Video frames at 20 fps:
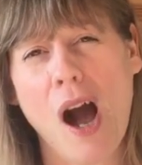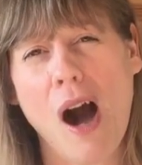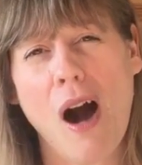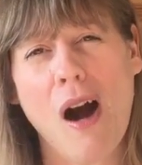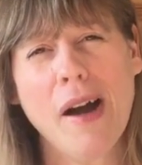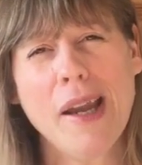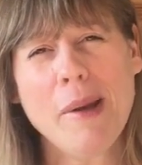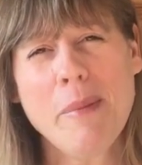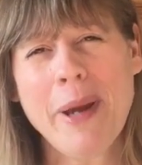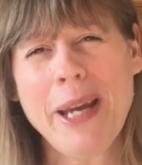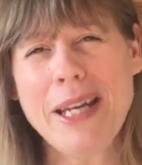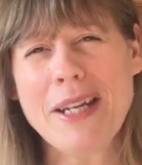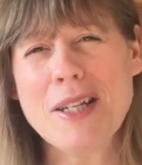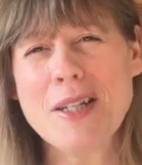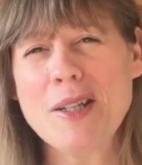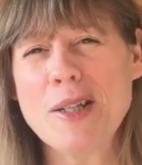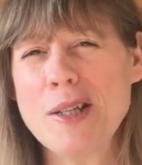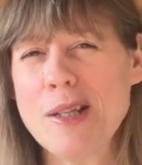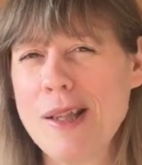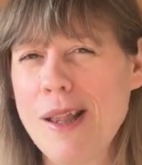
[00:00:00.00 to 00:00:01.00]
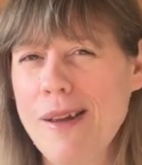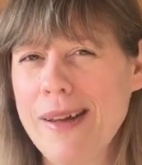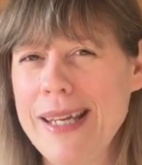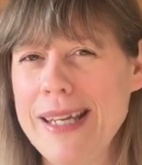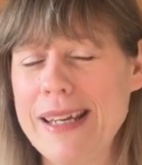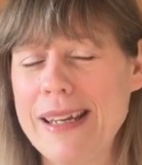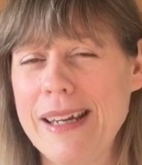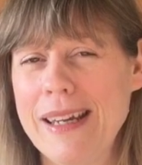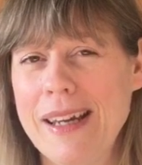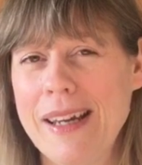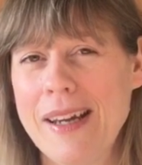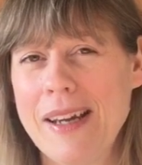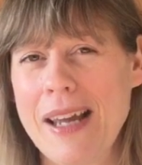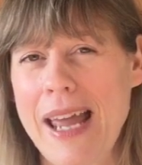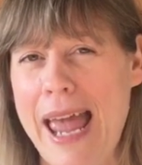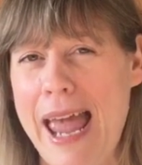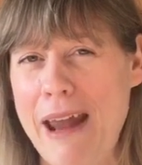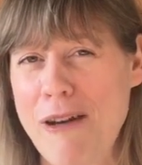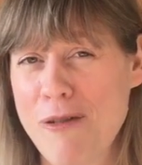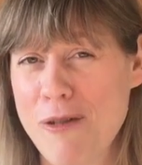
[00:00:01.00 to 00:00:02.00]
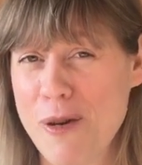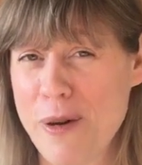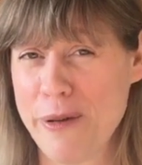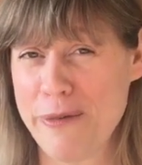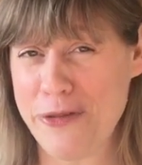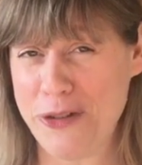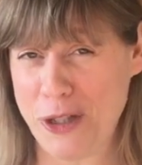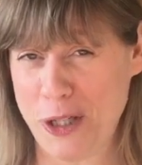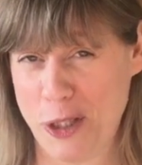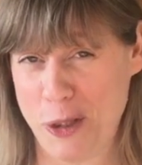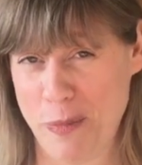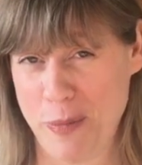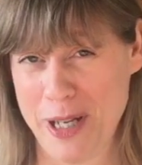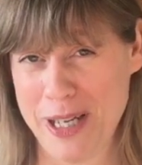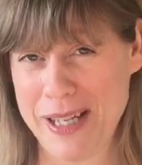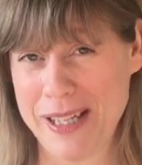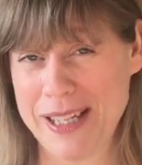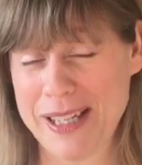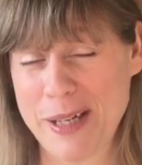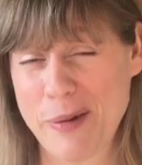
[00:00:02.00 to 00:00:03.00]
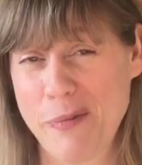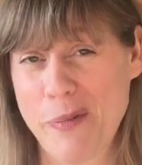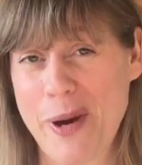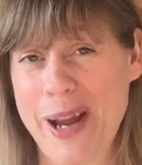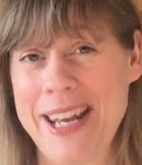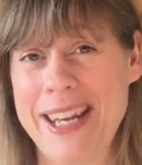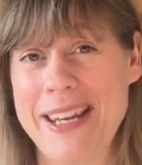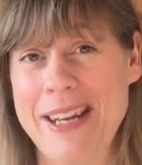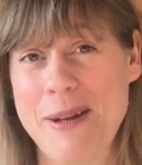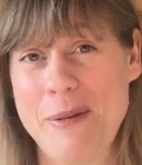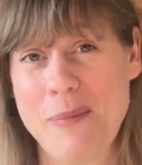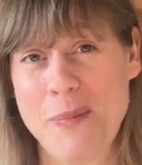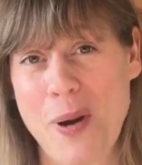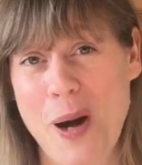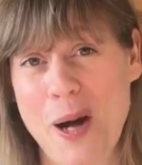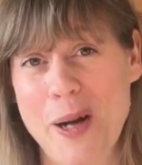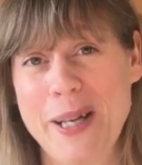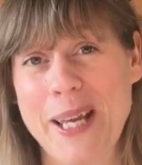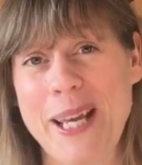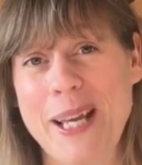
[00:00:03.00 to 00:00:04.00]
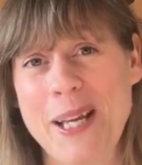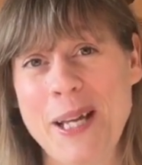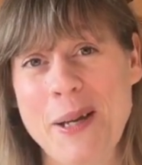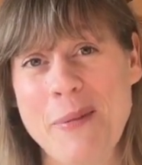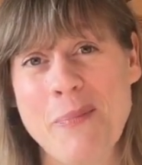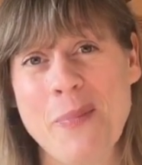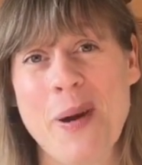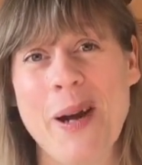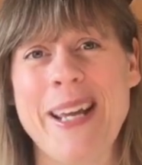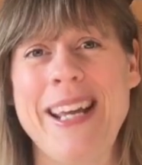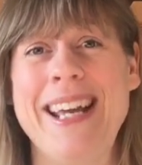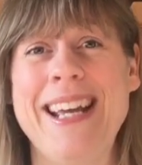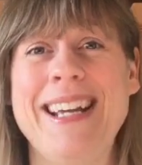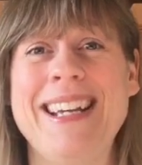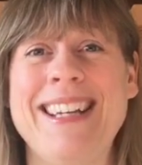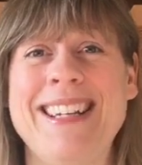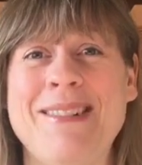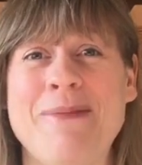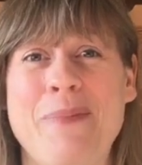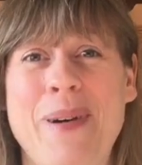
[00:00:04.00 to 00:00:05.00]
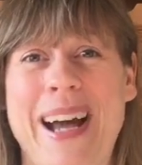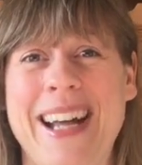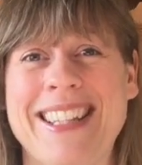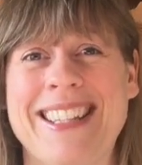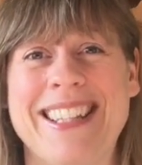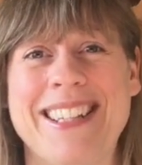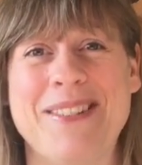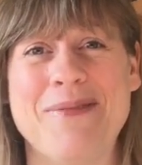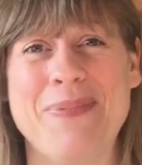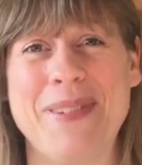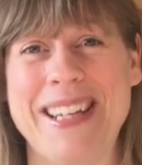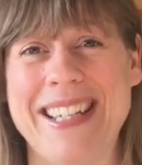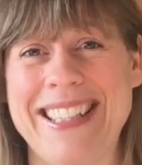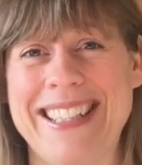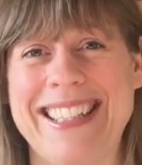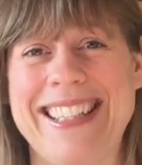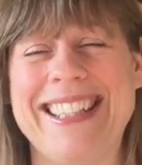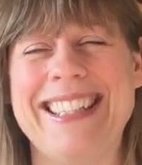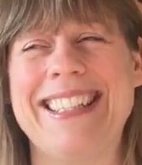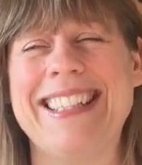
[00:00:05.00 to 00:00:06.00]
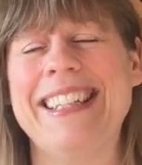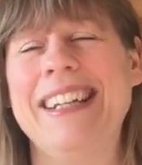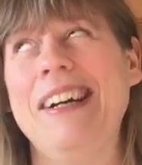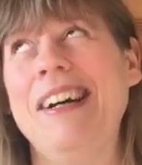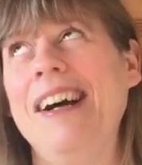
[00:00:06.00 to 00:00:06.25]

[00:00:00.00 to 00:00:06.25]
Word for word: I made a slight error of judgment when marking my pattern pieces,